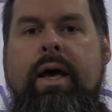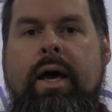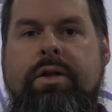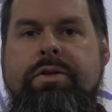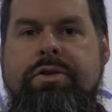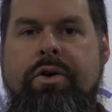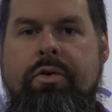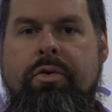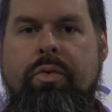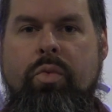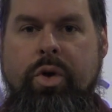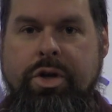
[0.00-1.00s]
And
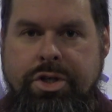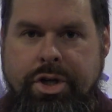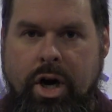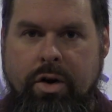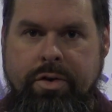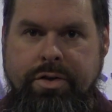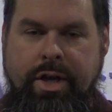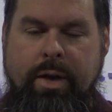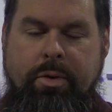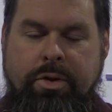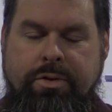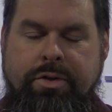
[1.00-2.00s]
so we shared the
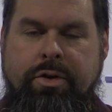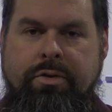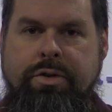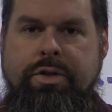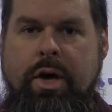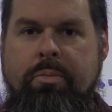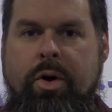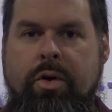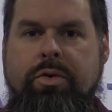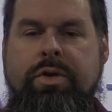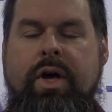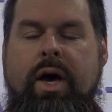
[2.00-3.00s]
same concerns
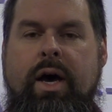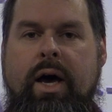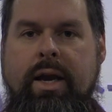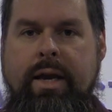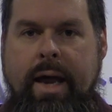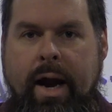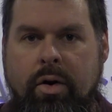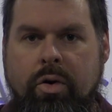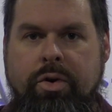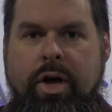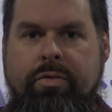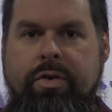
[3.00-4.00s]
about a
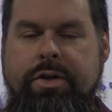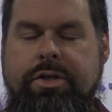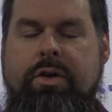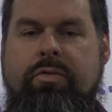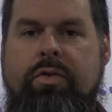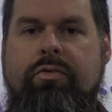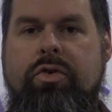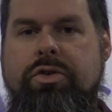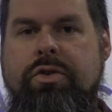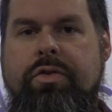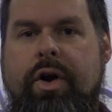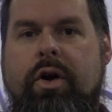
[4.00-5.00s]
narrow definition of
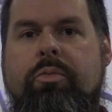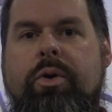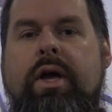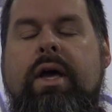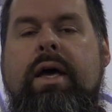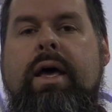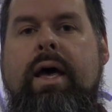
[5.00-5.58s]
conversion therapy